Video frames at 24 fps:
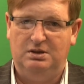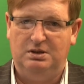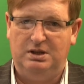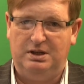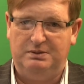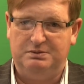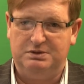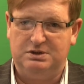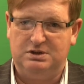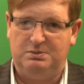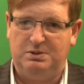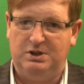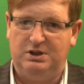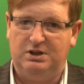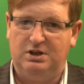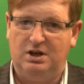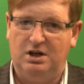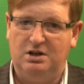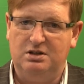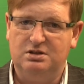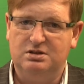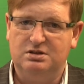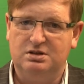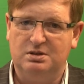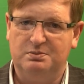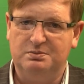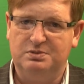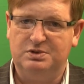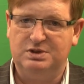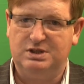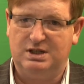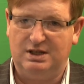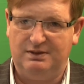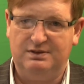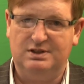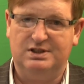It was about how some
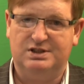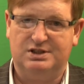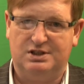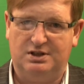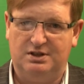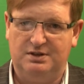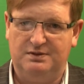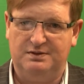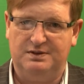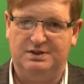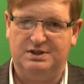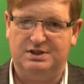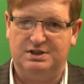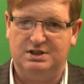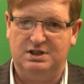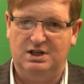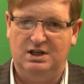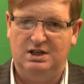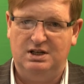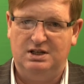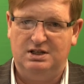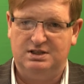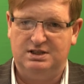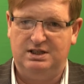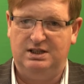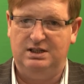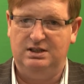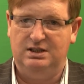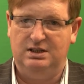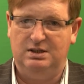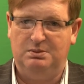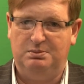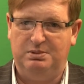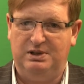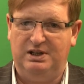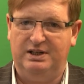civil servants
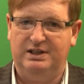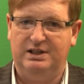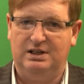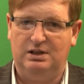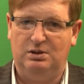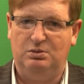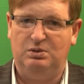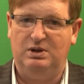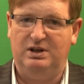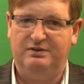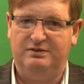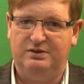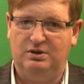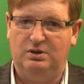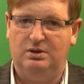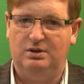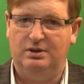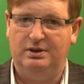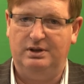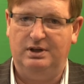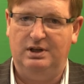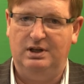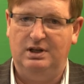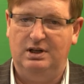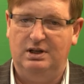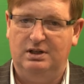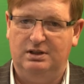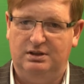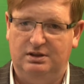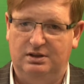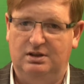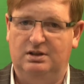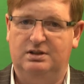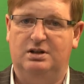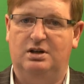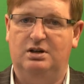seen the political way forward,
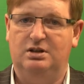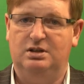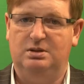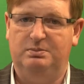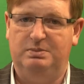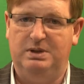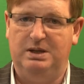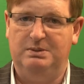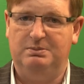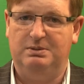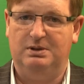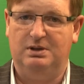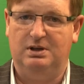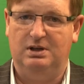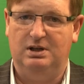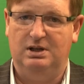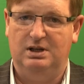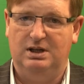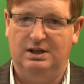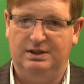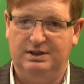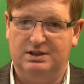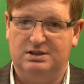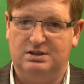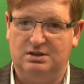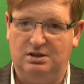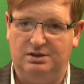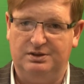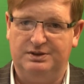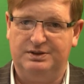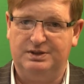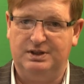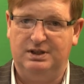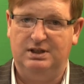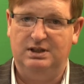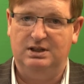not how the people in this
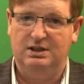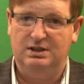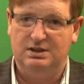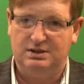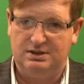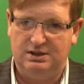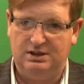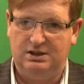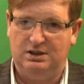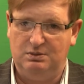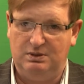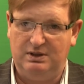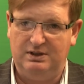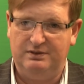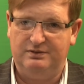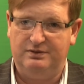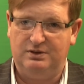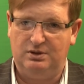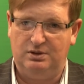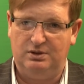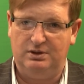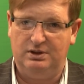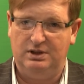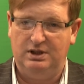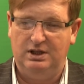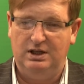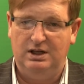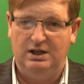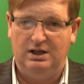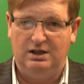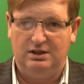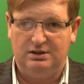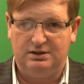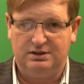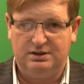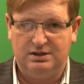country seen the way forward.
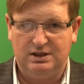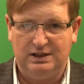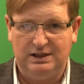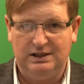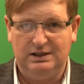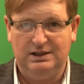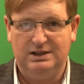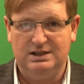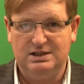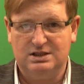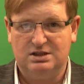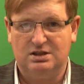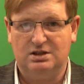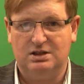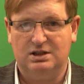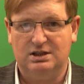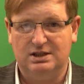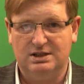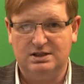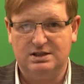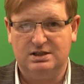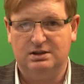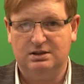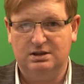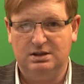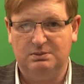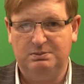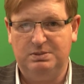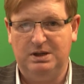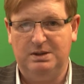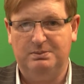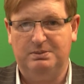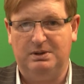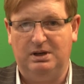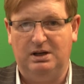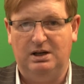And until they start listening to
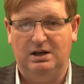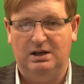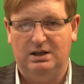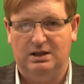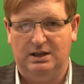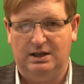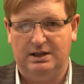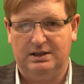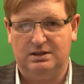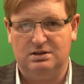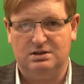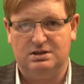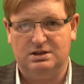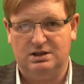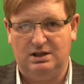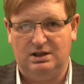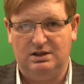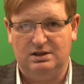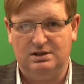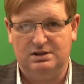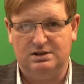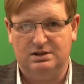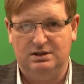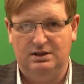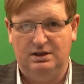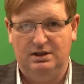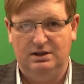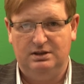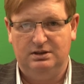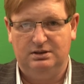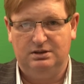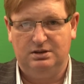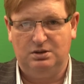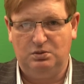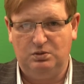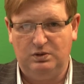people like ourselves,
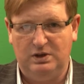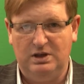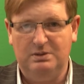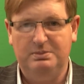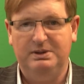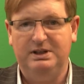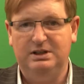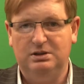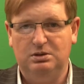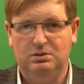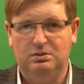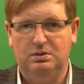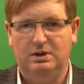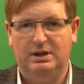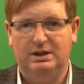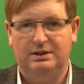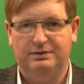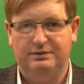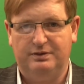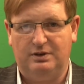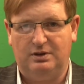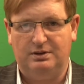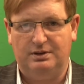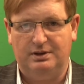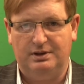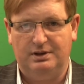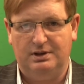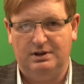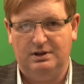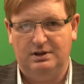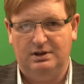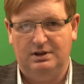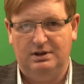there will be no way forward